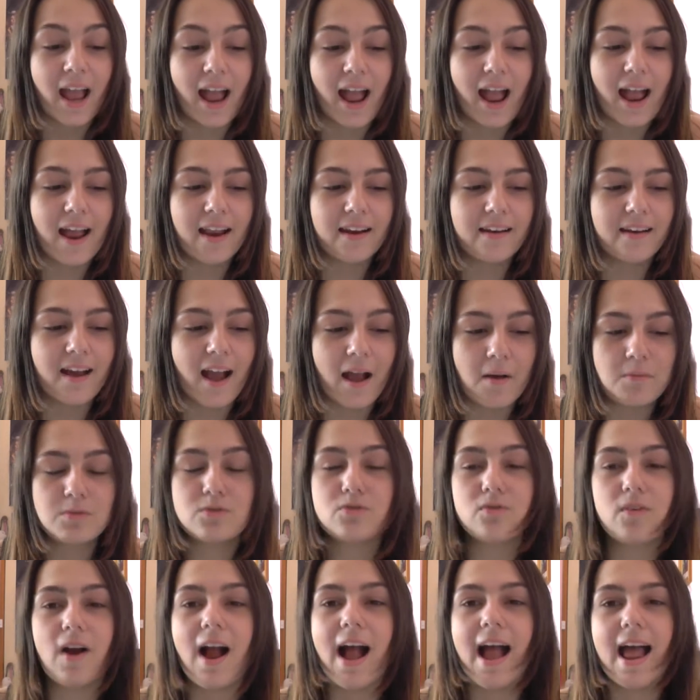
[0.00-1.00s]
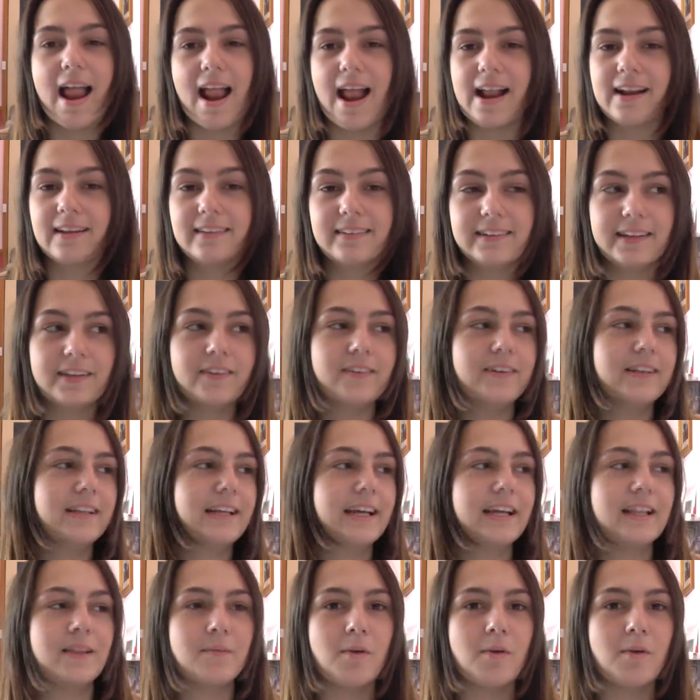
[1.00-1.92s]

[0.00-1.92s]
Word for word: And I was right. And literally,